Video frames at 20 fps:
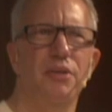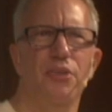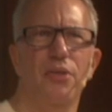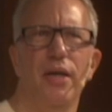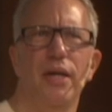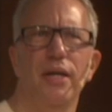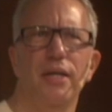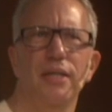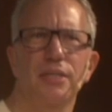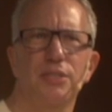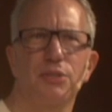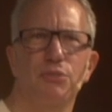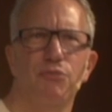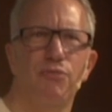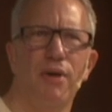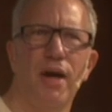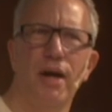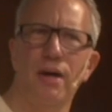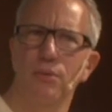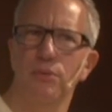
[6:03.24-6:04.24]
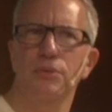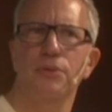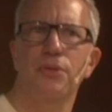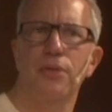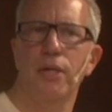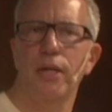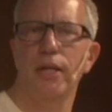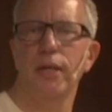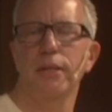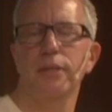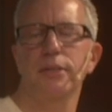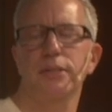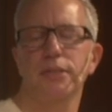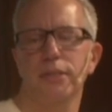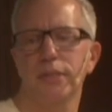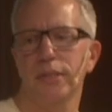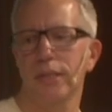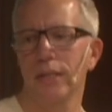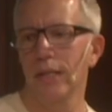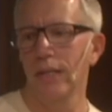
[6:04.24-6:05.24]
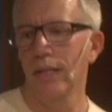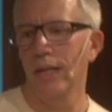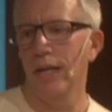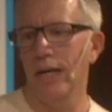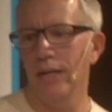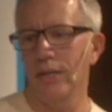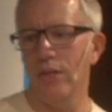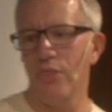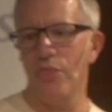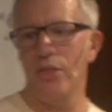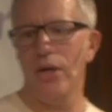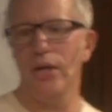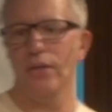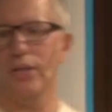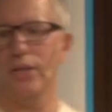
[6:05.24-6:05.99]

things, found things, and I think